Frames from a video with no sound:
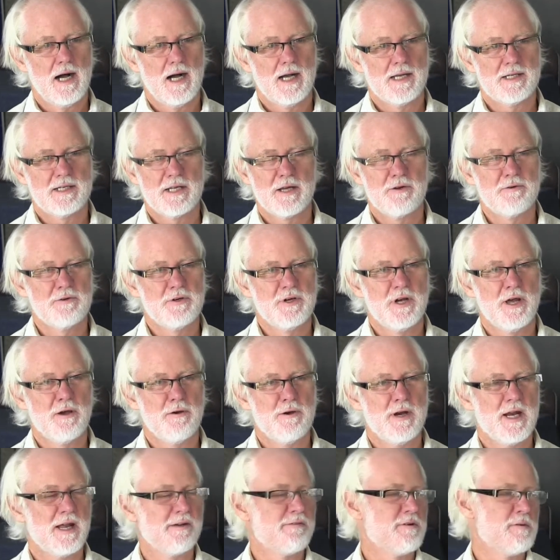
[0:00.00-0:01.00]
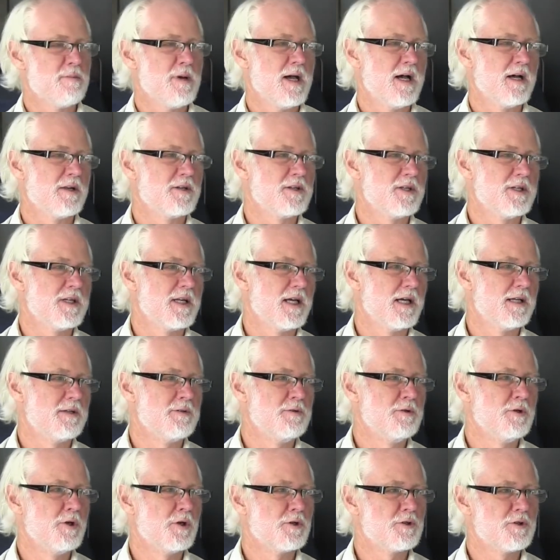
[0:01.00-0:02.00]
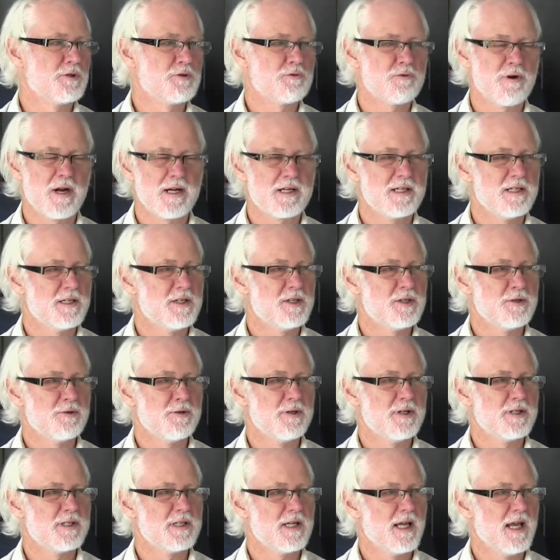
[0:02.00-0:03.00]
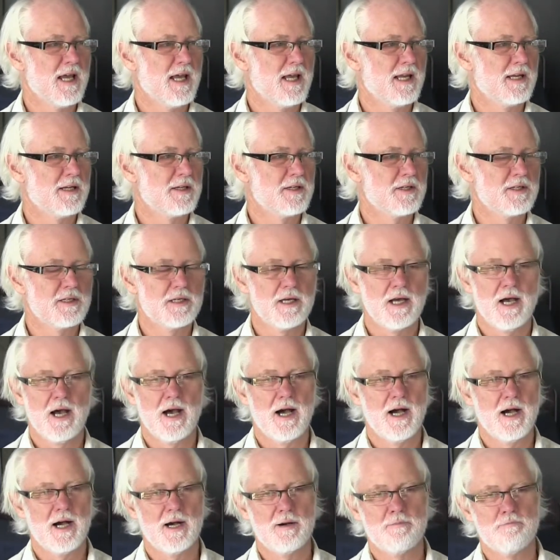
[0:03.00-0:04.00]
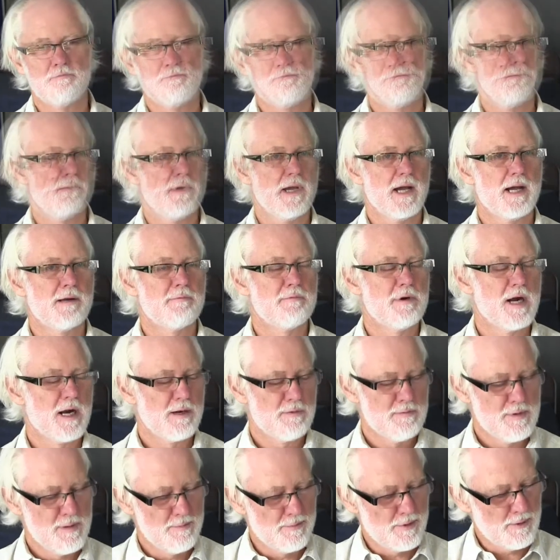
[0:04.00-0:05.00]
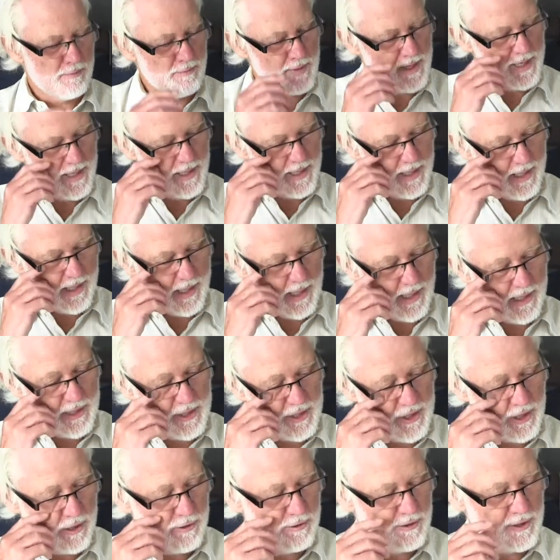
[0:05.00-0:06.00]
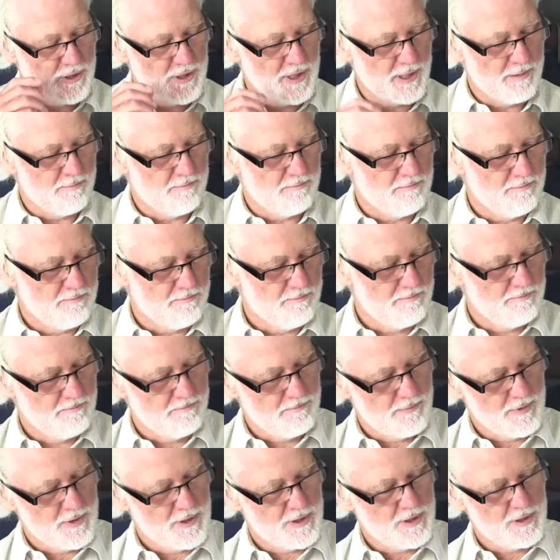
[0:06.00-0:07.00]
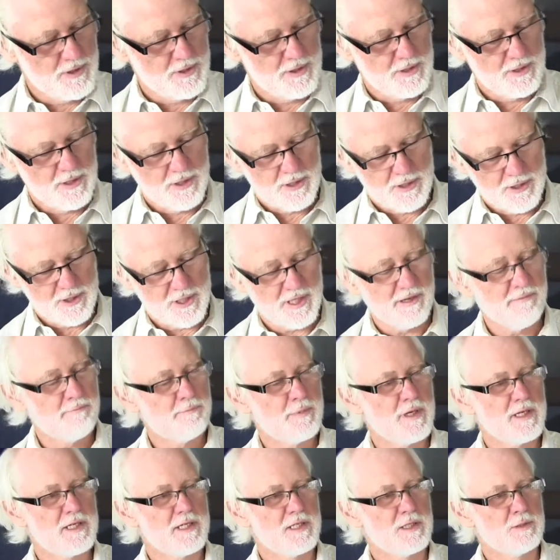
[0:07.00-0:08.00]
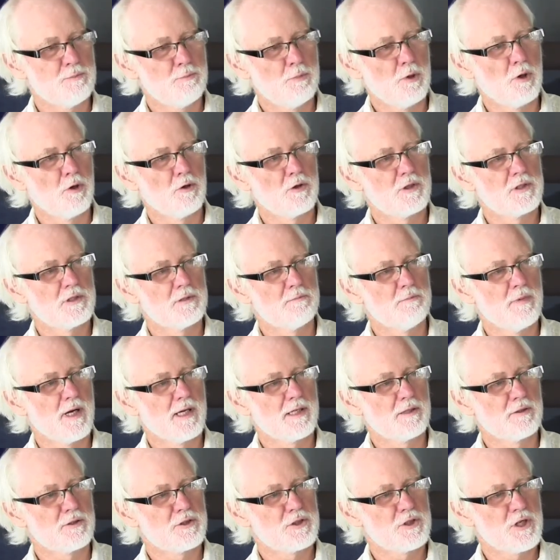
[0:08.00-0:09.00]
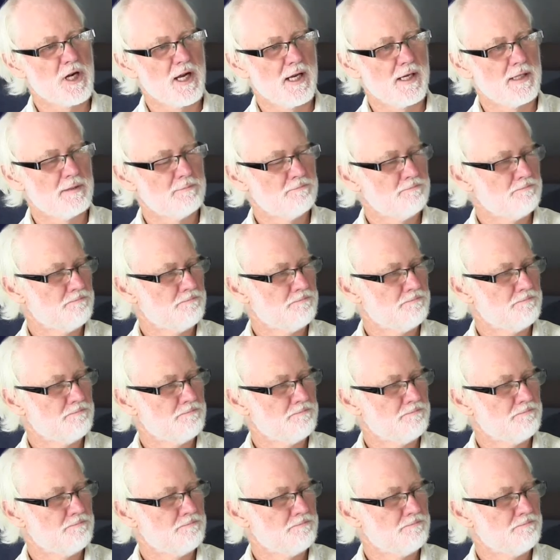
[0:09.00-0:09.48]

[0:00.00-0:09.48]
I don't know enough about it. I'm not attracted to it. And I remember when I showed Jeff Petty's book to Michael Shea.